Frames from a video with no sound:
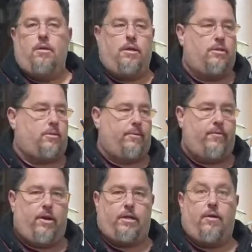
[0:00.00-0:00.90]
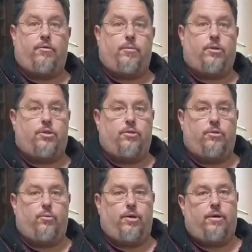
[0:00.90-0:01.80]
You know, it's going to be very comfortable
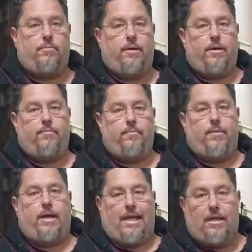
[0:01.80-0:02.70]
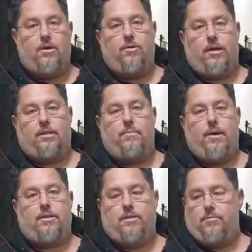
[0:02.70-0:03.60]
shooting in the winter, but my ego got the
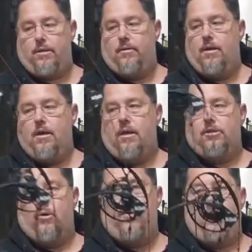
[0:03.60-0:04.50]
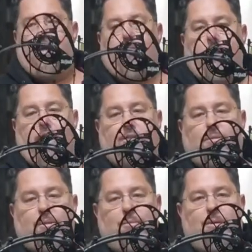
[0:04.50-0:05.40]
best of me. So I went ahead and asked
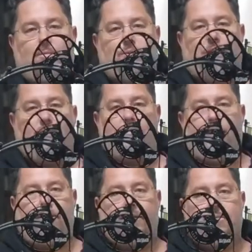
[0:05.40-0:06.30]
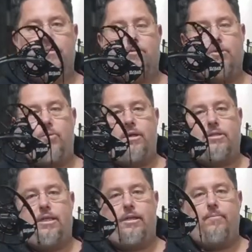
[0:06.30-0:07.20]
them to get me some 70 pound limbs, and so we're going
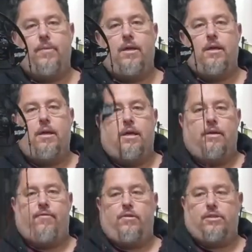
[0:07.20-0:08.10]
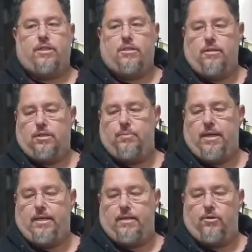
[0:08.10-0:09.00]
to see if there's a
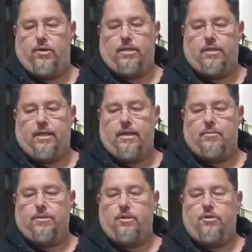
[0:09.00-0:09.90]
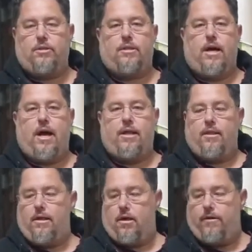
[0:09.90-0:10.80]
speed increase. Again, I'm still using the high
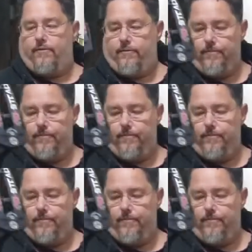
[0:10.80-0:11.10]
let off.